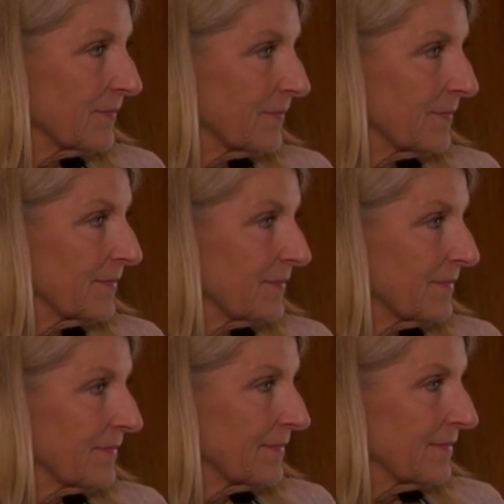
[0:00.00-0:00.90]

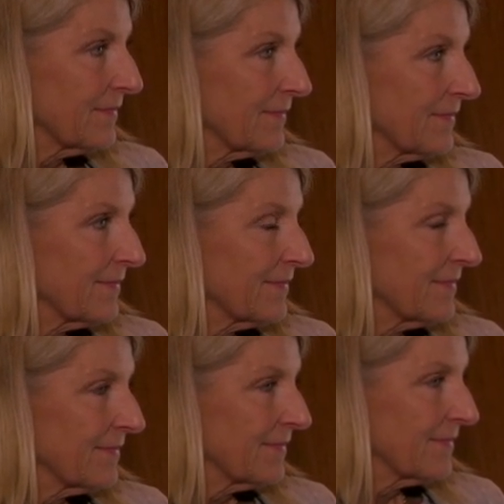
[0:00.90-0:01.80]

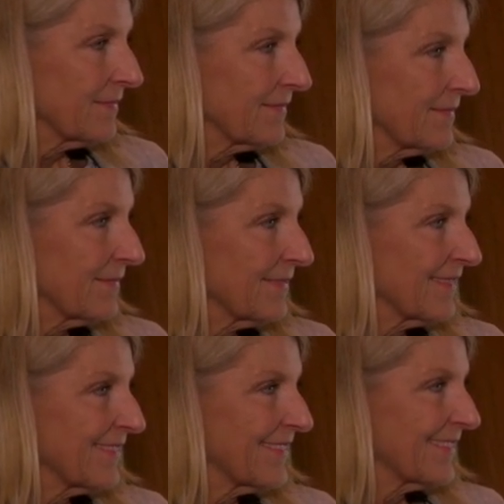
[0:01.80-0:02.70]

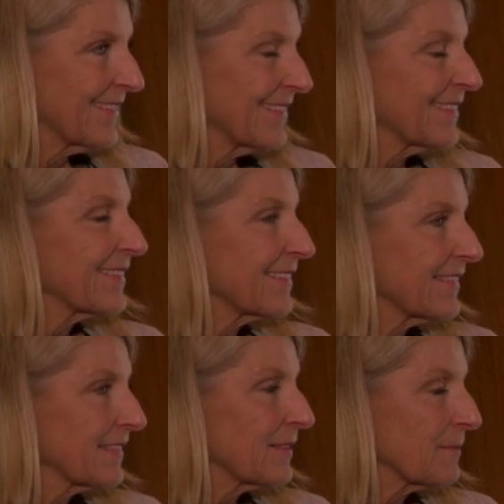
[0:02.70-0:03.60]

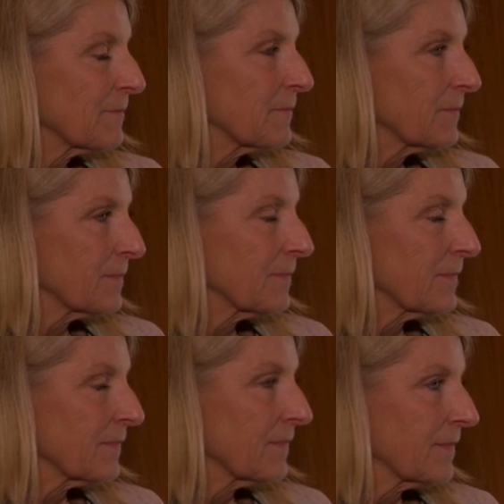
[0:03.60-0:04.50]

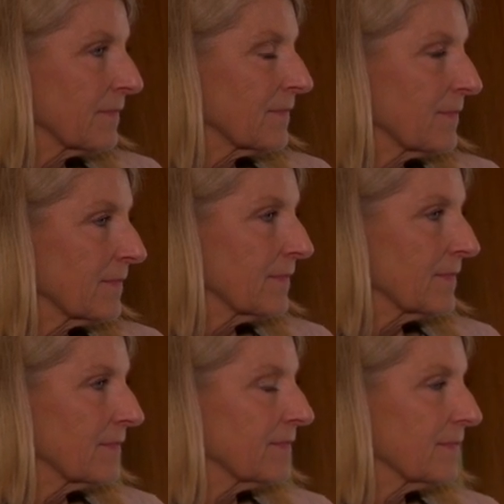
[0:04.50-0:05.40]

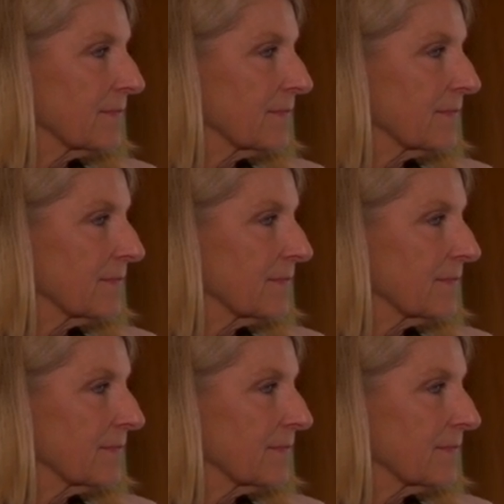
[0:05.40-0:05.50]
No words are spoken by the person on screen.